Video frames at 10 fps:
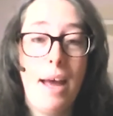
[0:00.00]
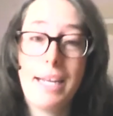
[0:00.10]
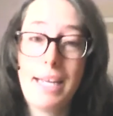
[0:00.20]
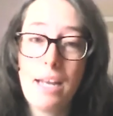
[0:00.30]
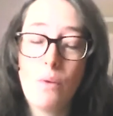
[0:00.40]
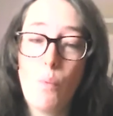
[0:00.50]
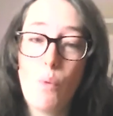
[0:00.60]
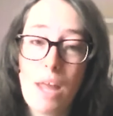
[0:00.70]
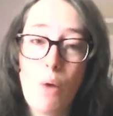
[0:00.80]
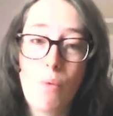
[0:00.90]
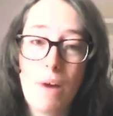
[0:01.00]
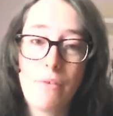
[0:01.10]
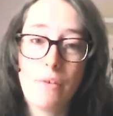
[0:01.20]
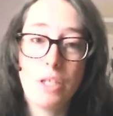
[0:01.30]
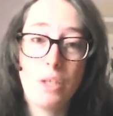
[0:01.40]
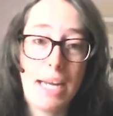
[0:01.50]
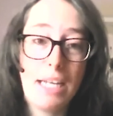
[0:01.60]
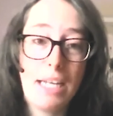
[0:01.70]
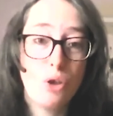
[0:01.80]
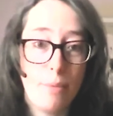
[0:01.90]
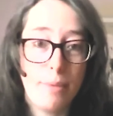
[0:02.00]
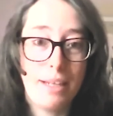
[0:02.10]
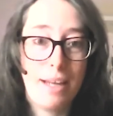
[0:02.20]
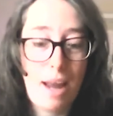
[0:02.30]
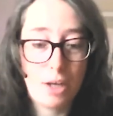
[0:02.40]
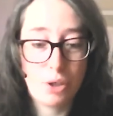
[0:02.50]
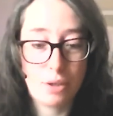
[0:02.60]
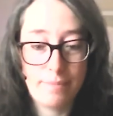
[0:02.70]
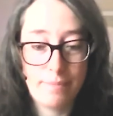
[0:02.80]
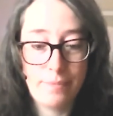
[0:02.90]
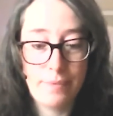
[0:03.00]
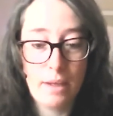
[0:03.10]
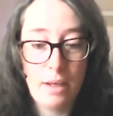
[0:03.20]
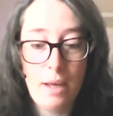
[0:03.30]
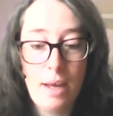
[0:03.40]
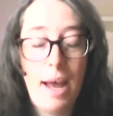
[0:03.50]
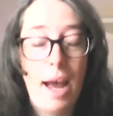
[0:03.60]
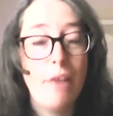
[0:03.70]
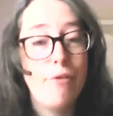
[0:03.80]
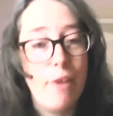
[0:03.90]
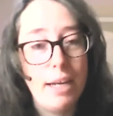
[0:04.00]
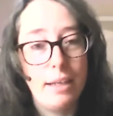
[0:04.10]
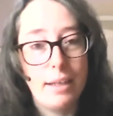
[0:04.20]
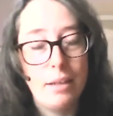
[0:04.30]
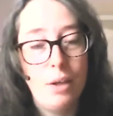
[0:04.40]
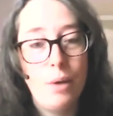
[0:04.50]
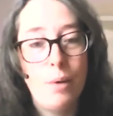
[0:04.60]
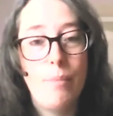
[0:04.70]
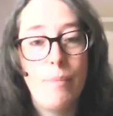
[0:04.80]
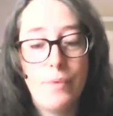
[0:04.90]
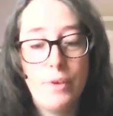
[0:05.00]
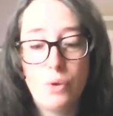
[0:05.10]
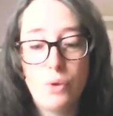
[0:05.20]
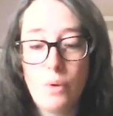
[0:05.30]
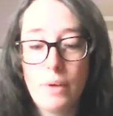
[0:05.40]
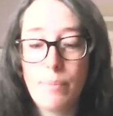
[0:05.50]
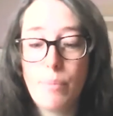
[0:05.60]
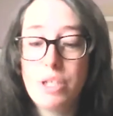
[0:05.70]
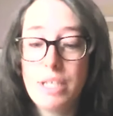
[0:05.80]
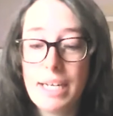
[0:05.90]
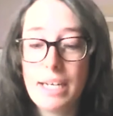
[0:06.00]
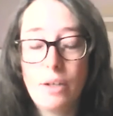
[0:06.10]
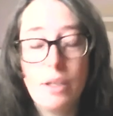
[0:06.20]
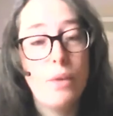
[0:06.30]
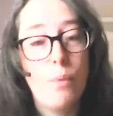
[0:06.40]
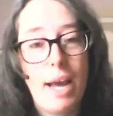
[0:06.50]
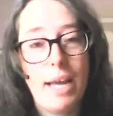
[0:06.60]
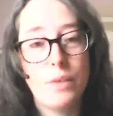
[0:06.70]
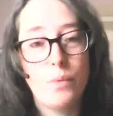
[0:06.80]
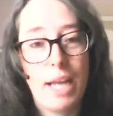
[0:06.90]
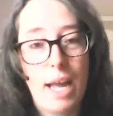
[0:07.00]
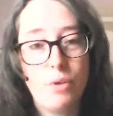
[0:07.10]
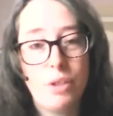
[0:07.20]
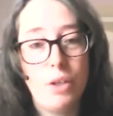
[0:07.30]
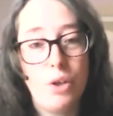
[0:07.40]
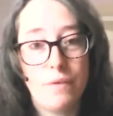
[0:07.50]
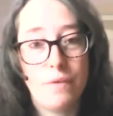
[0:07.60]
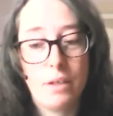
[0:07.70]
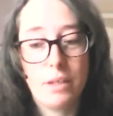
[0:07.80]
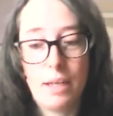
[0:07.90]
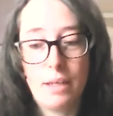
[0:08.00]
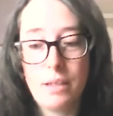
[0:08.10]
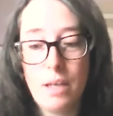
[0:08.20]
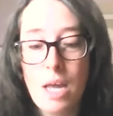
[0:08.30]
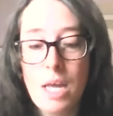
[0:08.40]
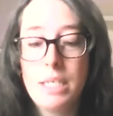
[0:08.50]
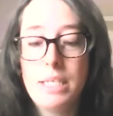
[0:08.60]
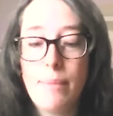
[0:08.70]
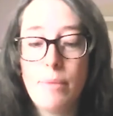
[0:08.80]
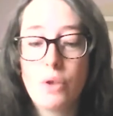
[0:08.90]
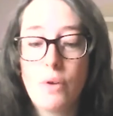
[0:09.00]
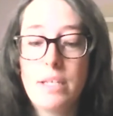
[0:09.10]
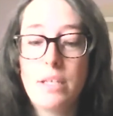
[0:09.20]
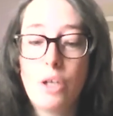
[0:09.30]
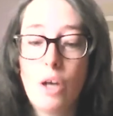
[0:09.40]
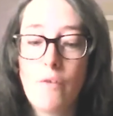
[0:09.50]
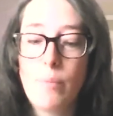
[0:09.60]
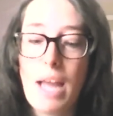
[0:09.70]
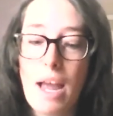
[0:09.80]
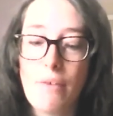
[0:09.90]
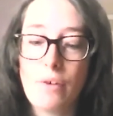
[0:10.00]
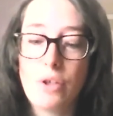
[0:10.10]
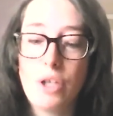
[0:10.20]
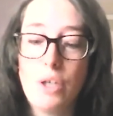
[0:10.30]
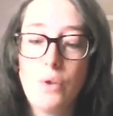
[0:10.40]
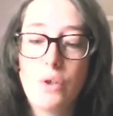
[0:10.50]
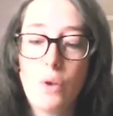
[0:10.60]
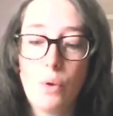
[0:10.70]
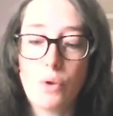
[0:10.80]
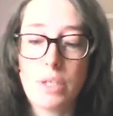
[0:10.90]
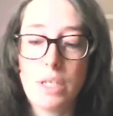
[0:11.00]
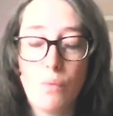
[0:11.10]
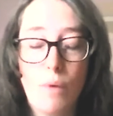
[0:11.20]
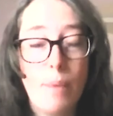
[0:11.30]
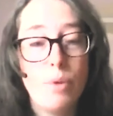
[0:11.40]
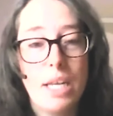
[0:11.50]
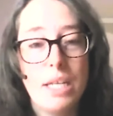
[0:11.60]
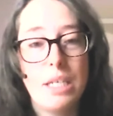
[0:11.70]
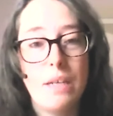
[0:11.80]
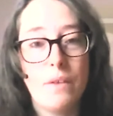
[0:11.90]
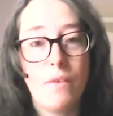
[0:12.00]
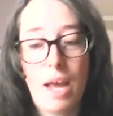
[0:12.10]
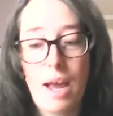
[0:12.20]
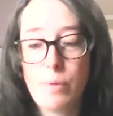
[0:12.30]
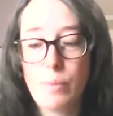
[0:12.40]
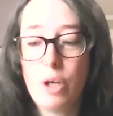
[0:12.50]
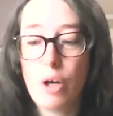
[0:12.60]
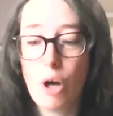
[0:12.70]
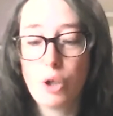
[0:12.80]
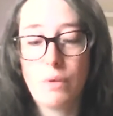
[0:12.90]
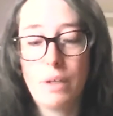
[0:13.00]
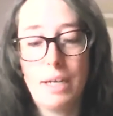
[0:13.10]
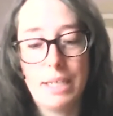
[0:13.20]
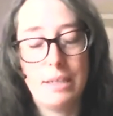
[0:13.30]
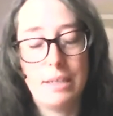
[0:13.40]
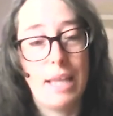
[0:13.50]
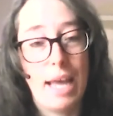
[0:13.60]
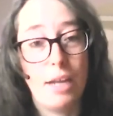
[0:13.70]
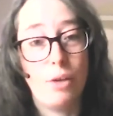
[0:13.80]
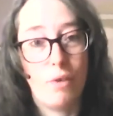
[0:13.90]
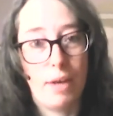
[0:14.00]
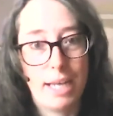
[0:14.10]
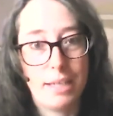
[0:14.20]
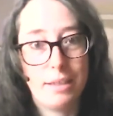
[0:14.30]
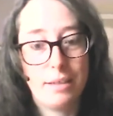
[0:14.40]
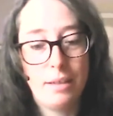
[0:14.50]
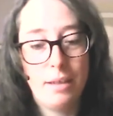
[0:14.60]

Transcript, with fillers: again without reference to any German connection. And finally, the story, particularly the way it is recounted in Unser Vaterland, demonstrates the government effort to use soldiers as representatives of the Habsburg Austrian identity they had created.